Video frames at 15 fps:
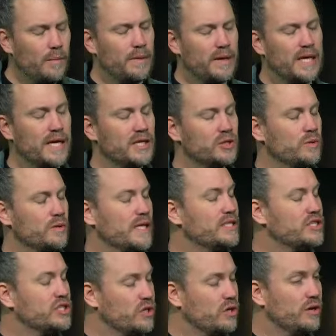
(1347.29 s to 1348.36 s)
But here's what
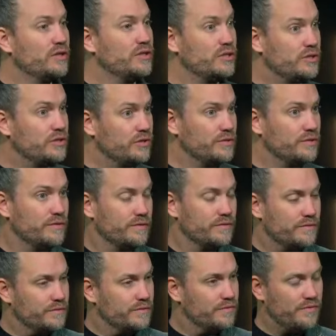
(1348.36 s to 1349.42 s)
they started to do
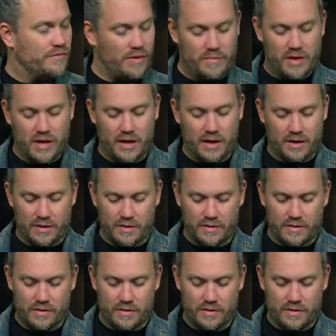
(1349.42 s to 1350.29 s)
from then,